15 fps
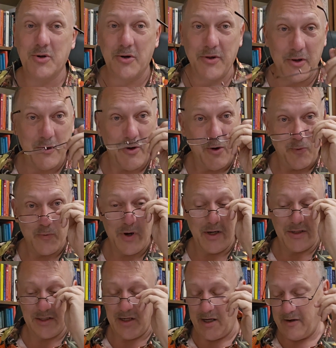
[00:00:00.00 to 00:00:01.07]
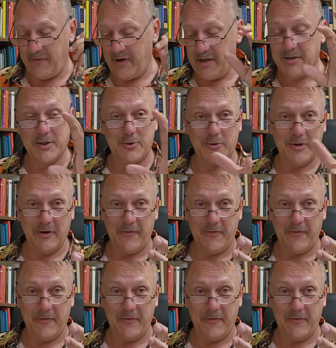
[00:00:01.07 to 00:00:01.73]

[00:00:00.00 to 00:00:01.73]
on the right side of history,